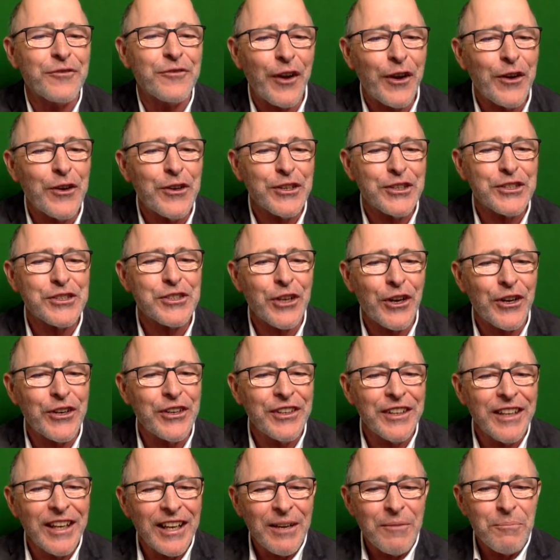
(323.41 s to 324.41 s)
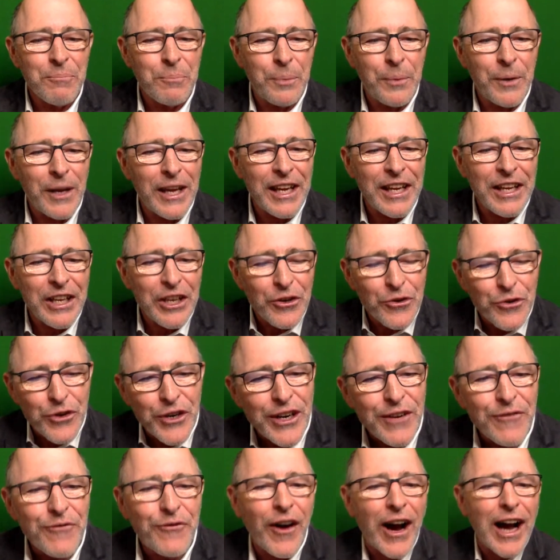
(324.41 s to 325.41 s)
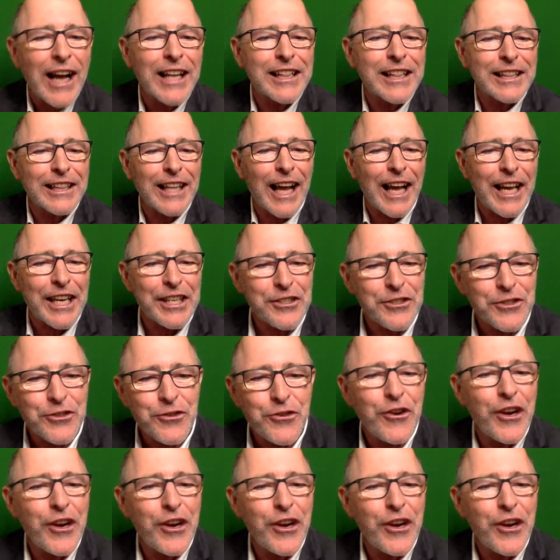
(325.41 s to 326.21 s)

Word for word: Focus on being revitalized,